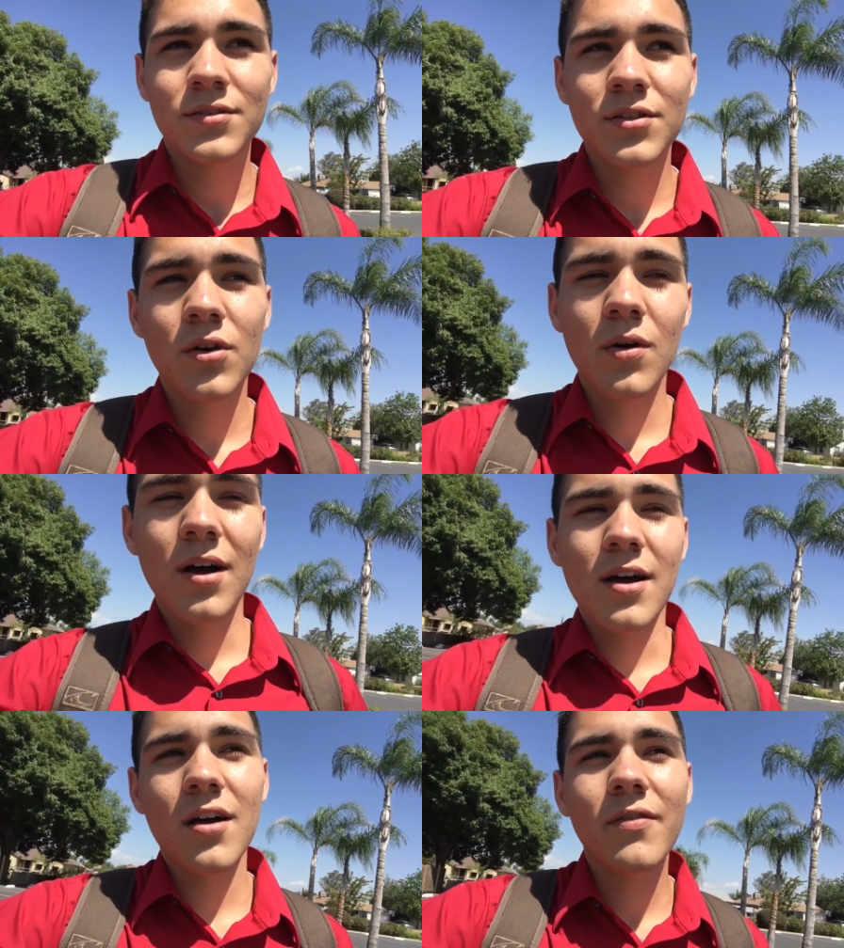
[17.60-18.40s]
So
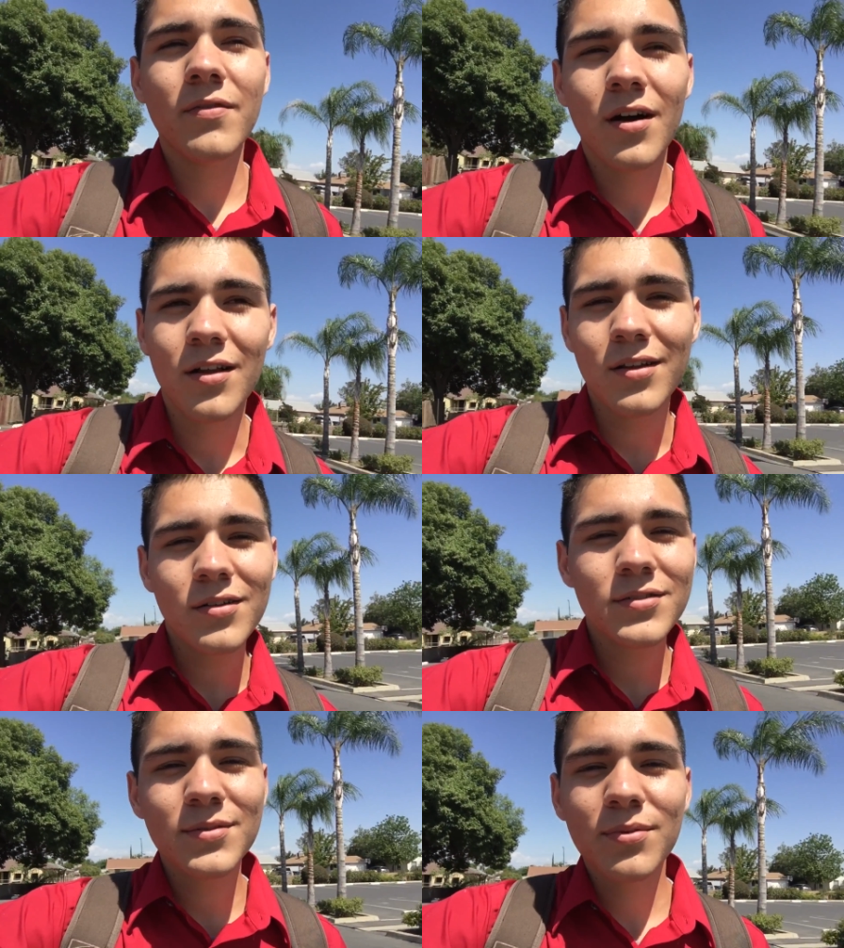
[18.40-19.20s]
I have a
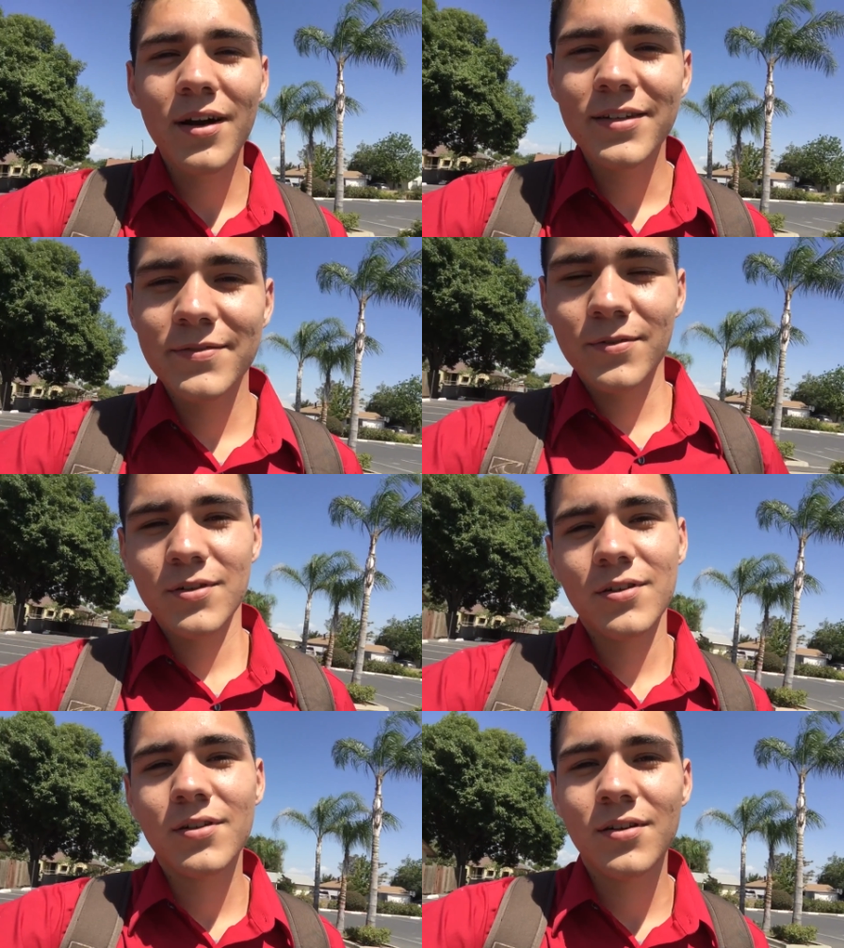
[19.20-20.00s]
little surprise
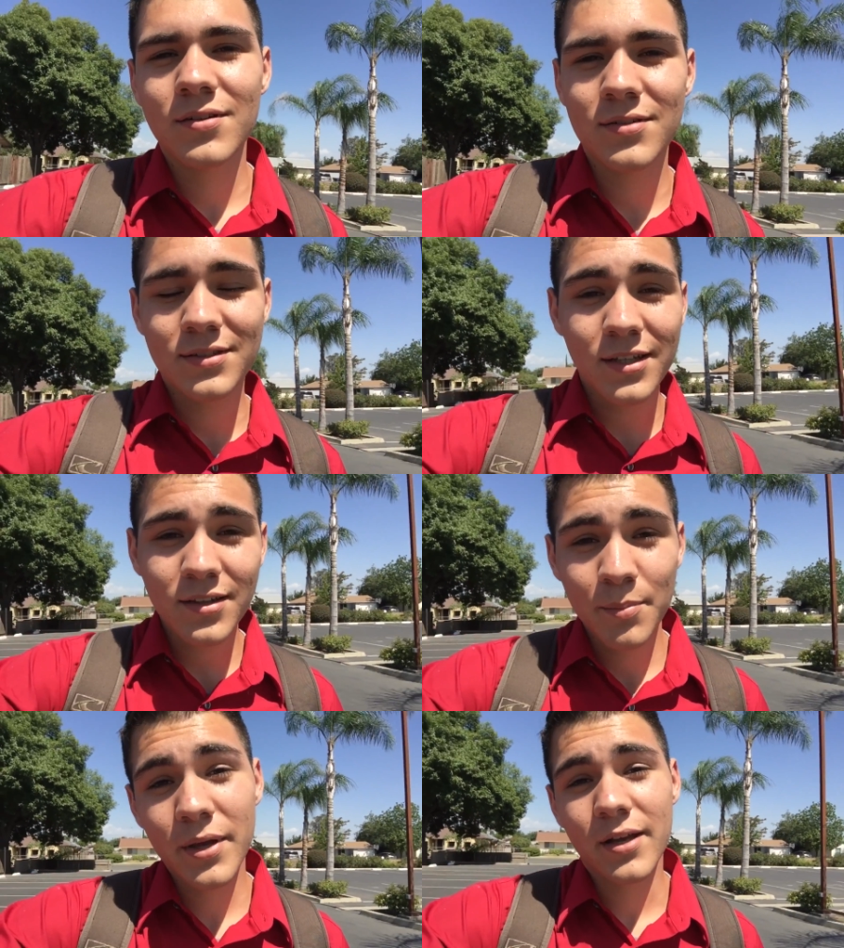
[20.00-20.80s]
for her. It's
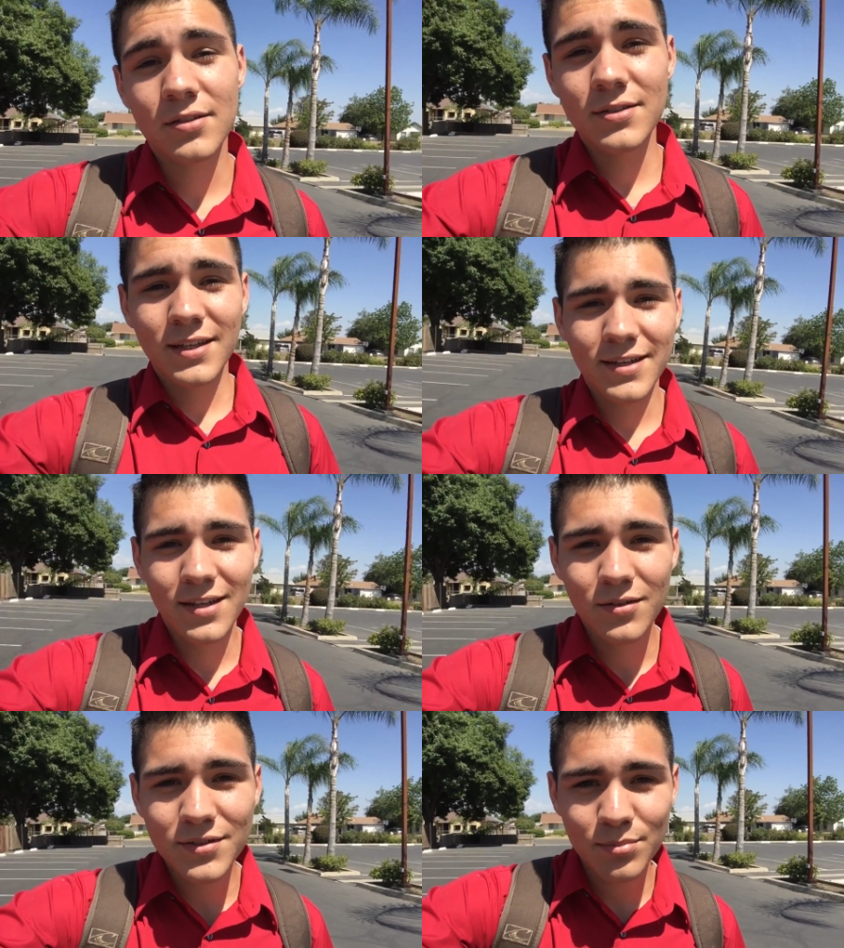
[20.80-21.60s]
nothing big, just like
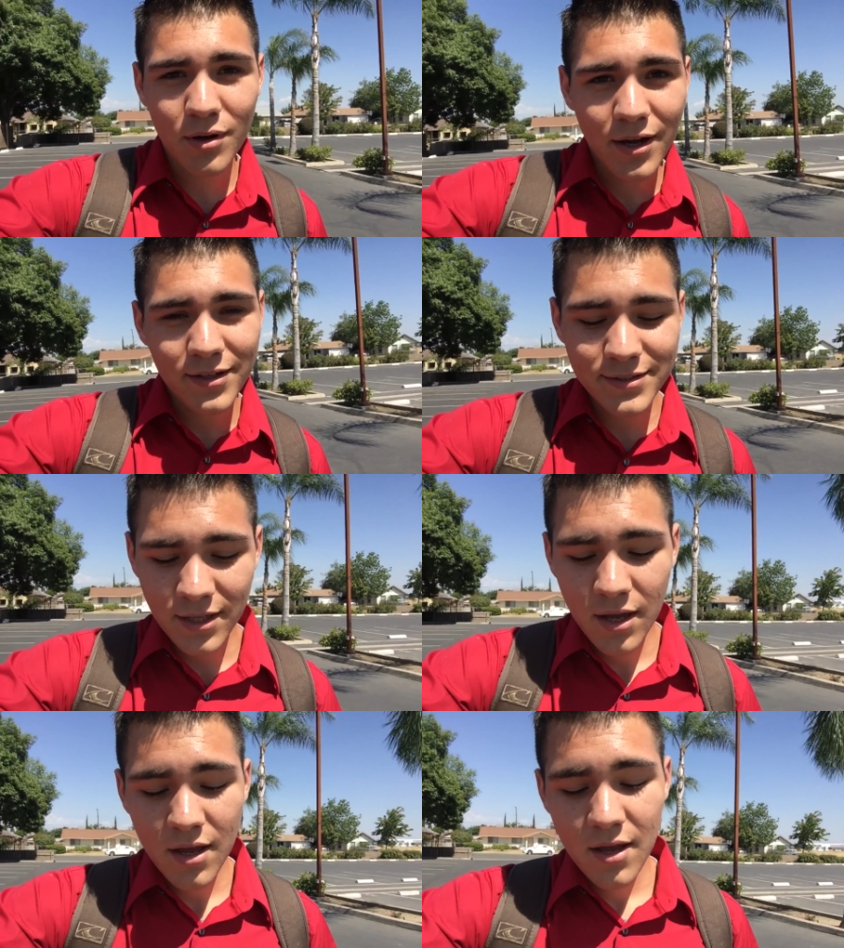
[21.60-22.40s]
a little surprise.
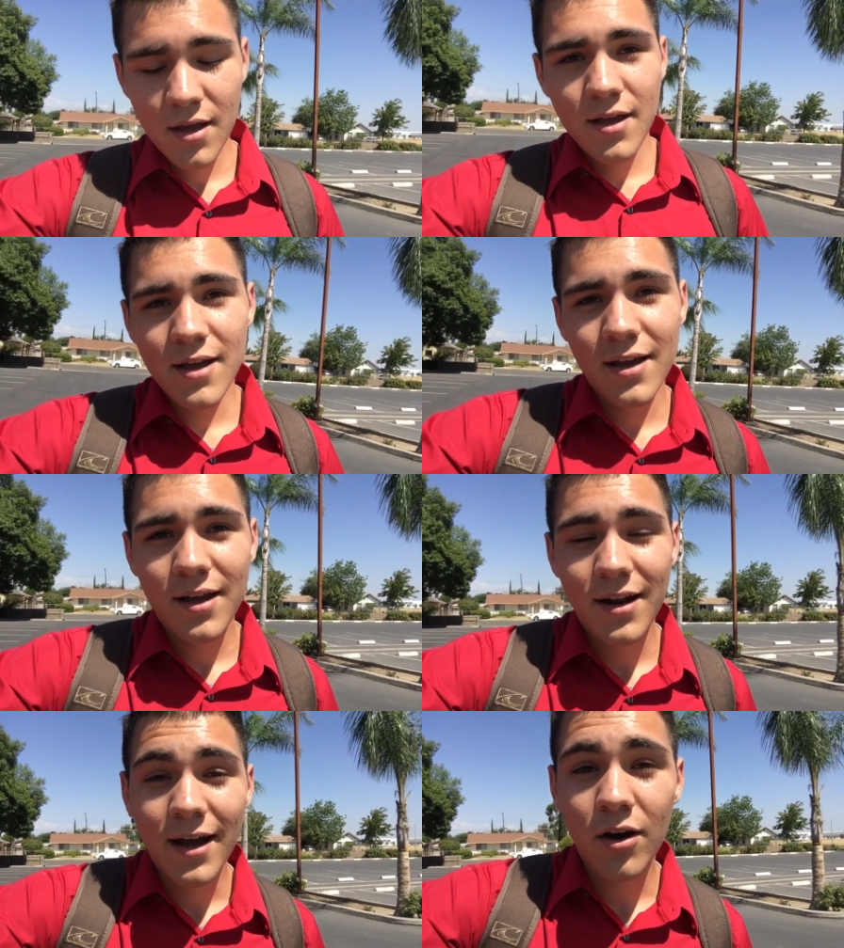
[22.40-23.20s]

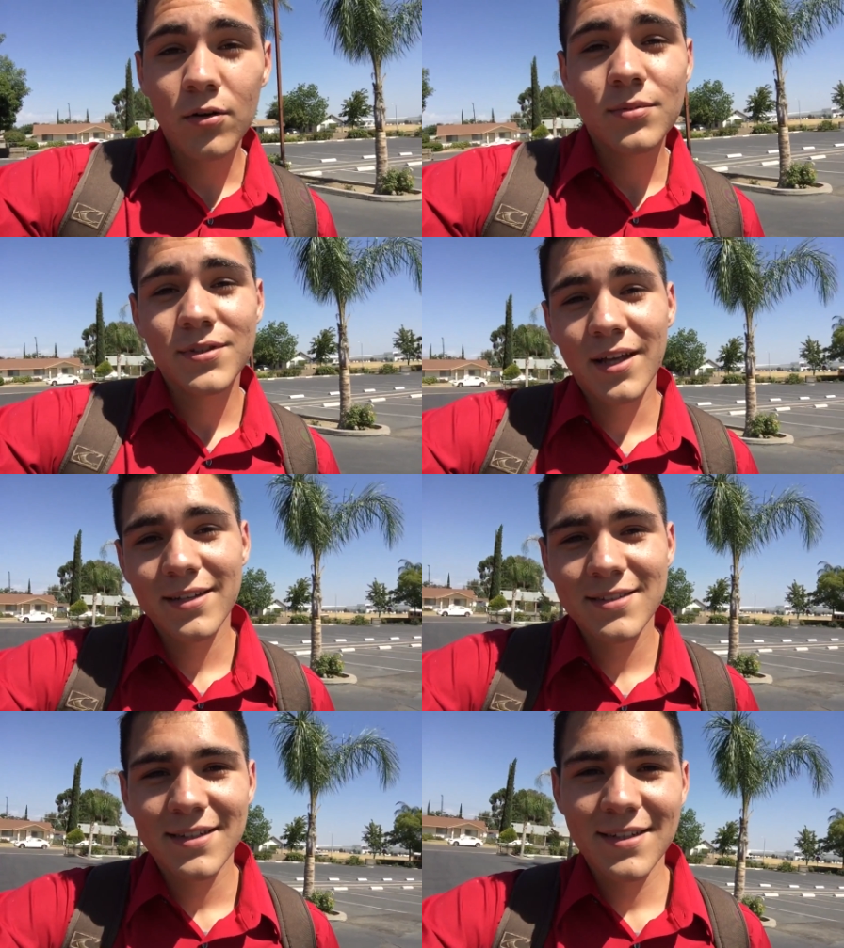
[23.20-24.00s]
And I hope she
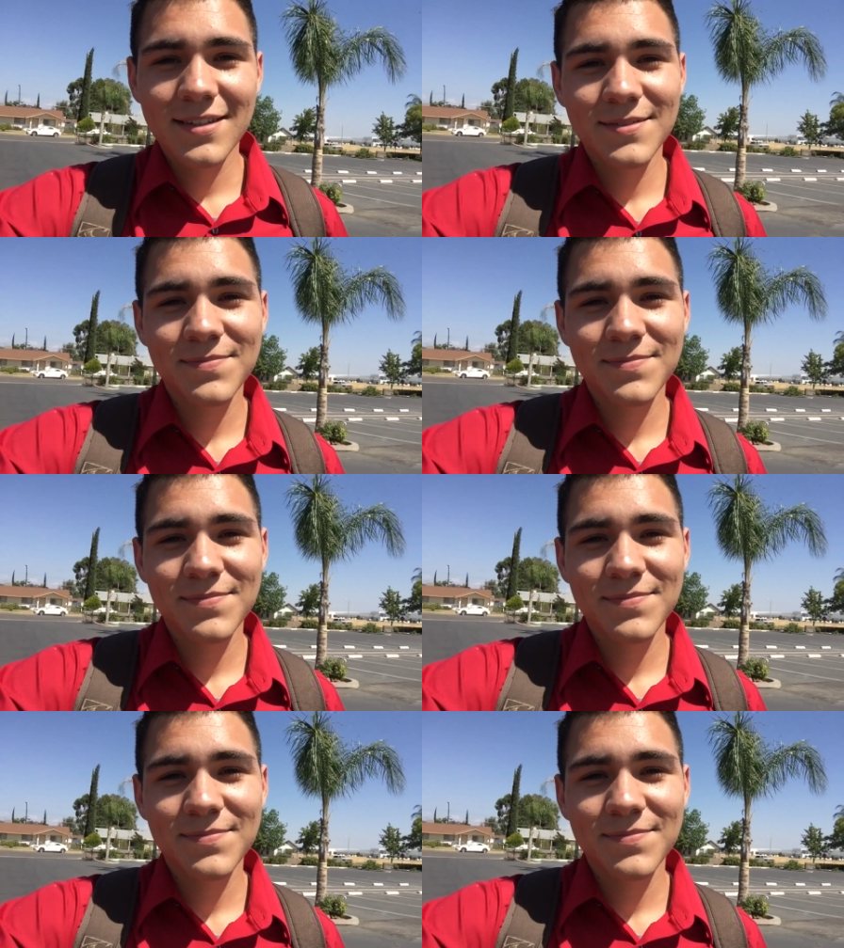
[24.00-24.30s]
likes it.